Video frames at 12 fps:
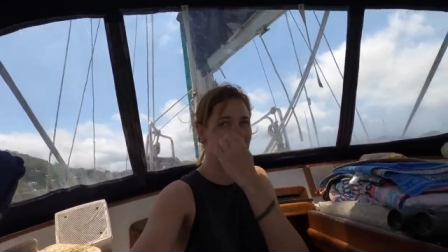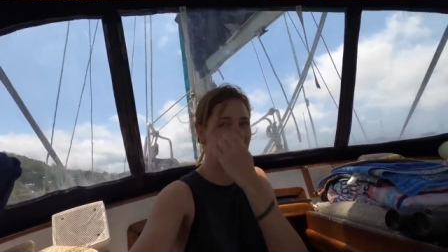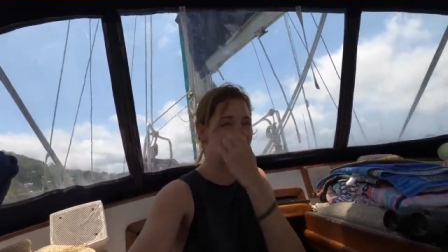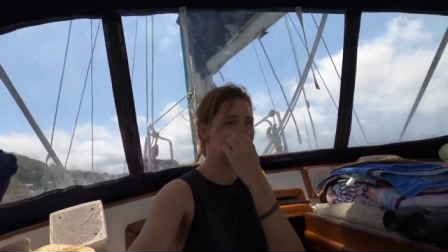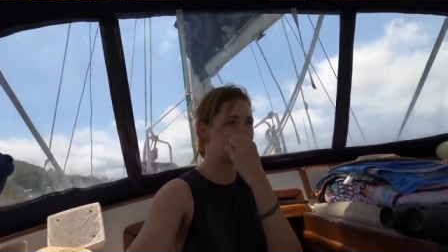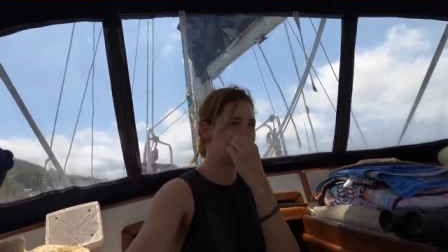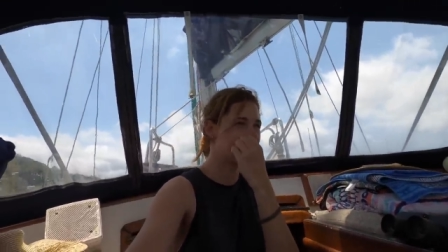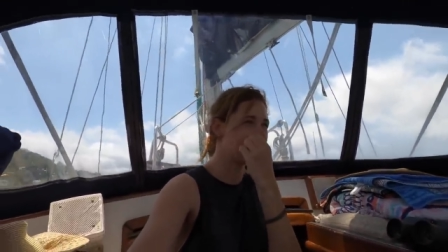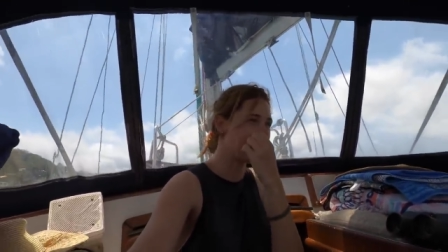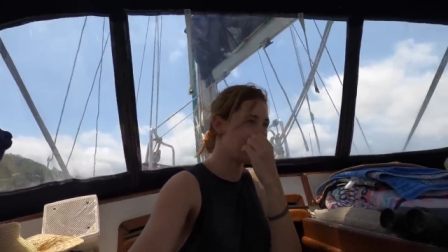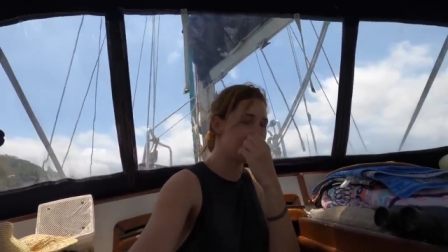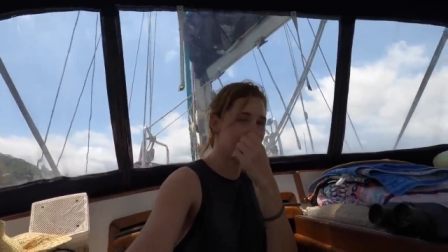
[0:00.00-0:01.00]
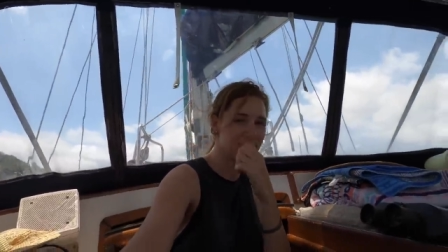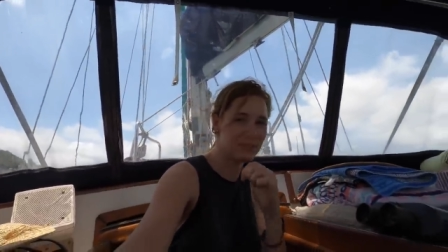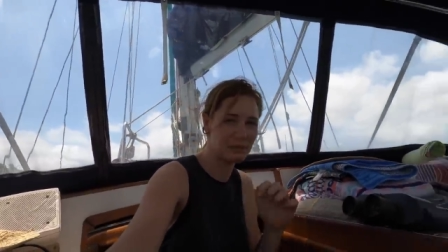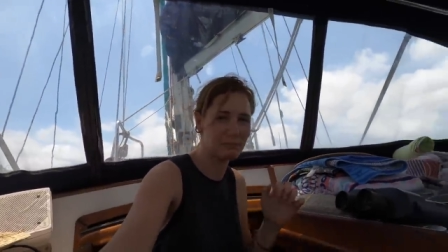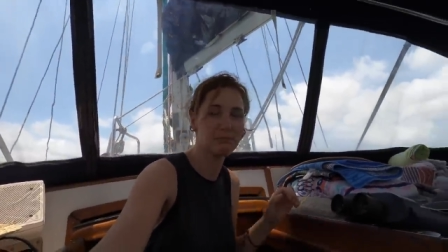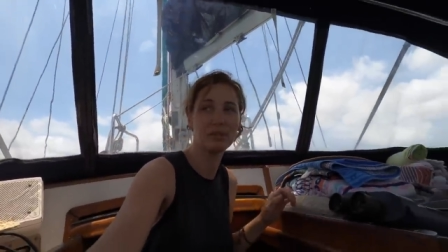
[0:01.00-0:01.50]
That was yeah,
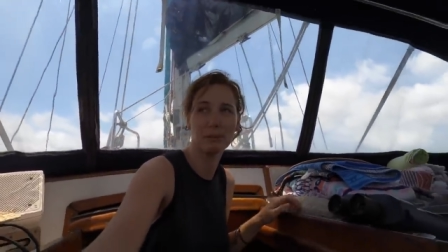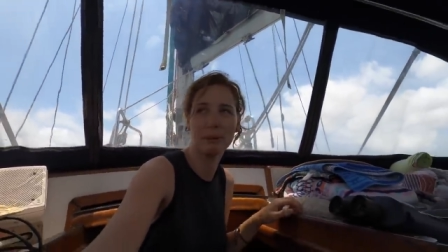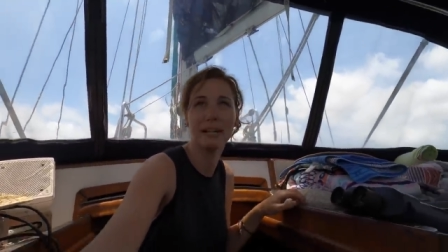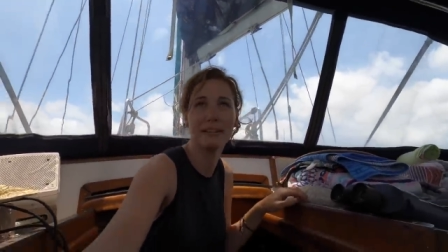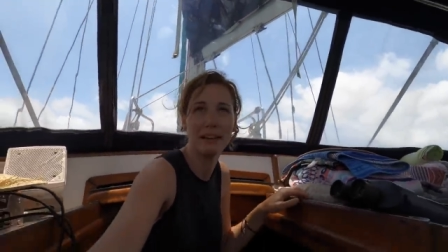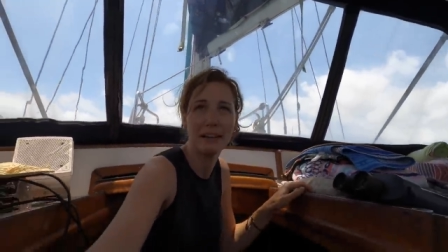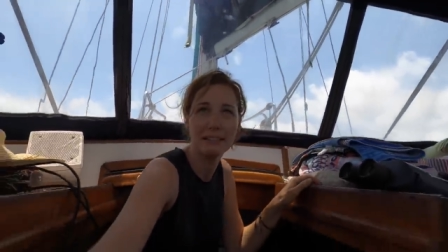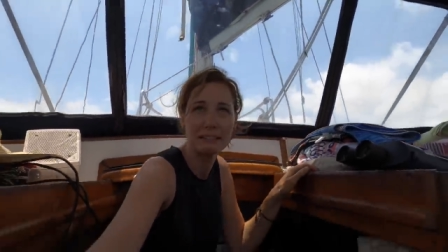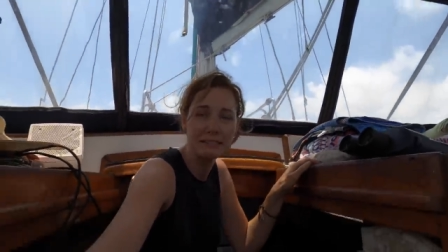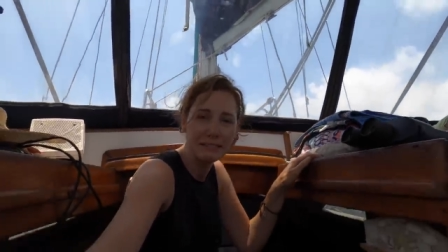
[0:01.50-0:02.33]
pretty pretty bad there.